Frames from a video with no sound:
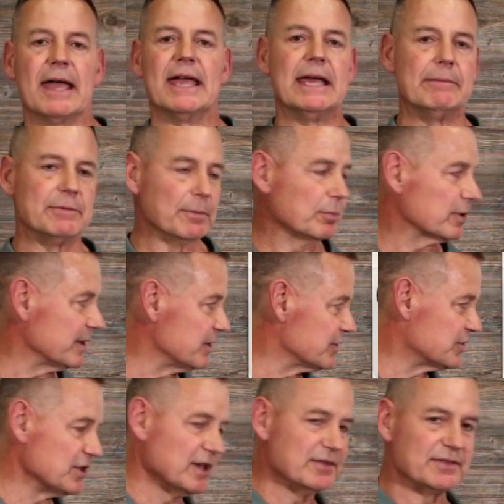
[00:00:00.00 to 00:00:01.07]
aim to please
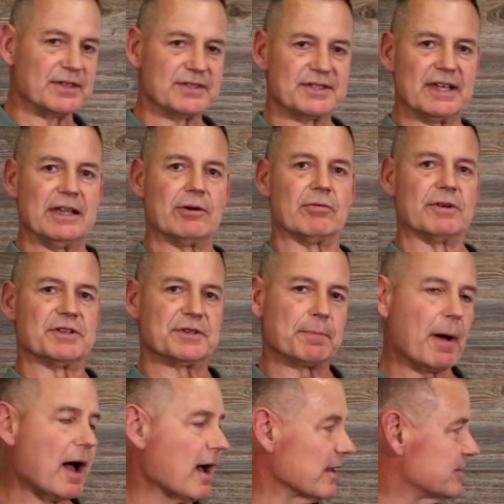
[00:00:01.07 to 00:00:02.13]
Jesus in
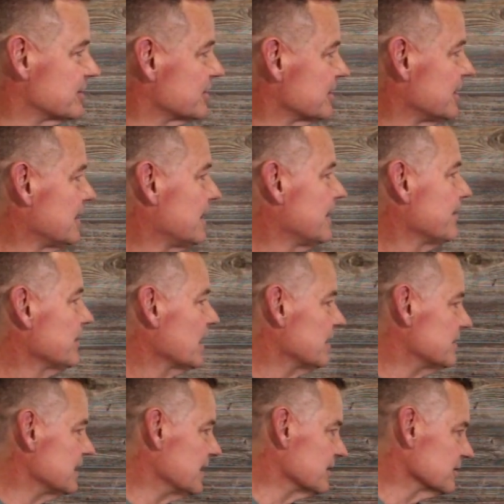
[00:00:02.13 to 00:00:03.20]
response
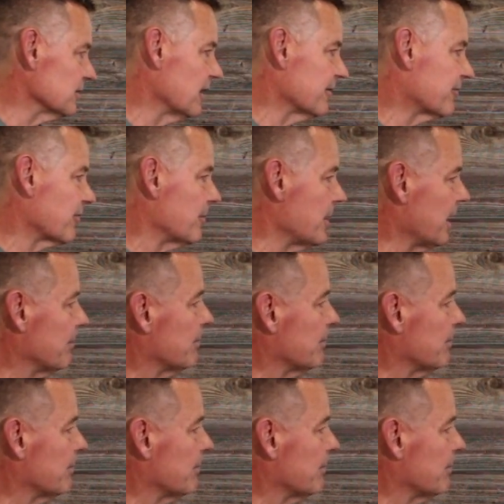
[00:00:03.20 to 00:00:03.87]
to his love for me.